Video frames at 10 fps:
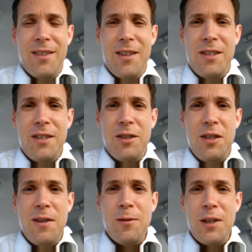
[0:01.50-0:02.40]
This is
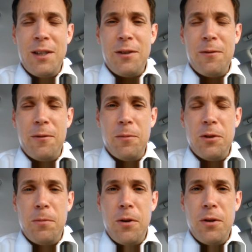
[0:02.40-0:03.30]
Steve Jensen from
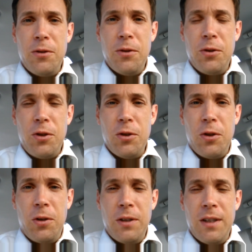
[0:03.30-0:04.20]
Superior Search
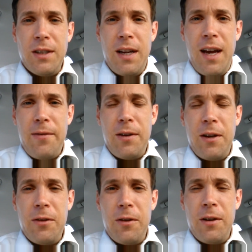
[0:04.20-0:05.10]
Consultants, and I have
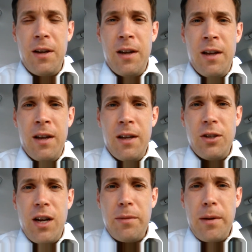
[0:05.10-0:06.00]
another
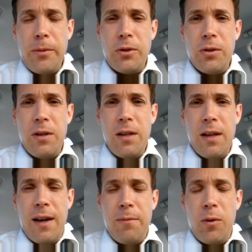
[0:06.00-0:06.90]
job opportunity that
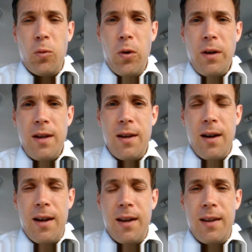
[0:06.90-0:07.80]
I've been working
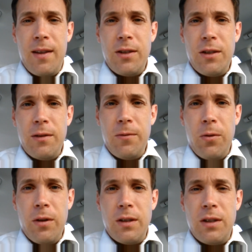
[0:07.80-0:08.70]
on, and this is
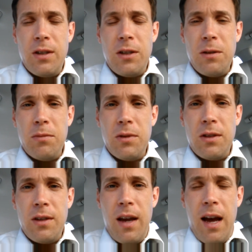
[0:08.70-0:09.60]
for a
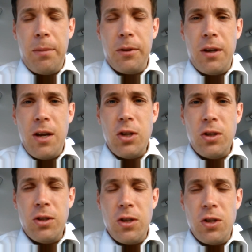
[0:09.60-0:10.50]
systems
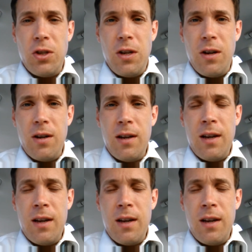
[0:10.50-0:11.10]
applications engineer.